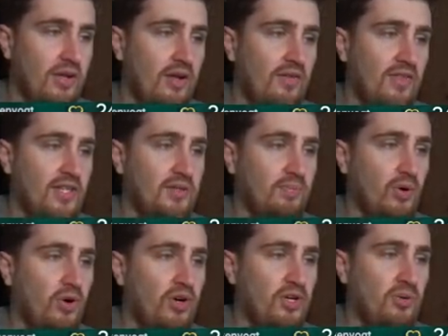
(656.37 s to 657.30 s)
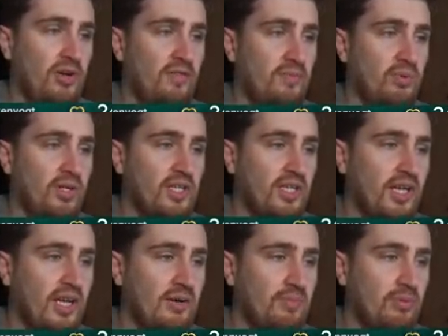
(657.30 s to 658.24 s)
At this point, you either bring your
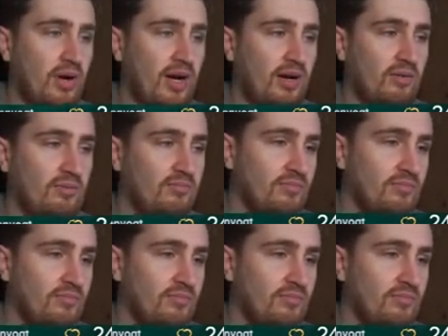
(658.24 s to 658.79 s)
keeper out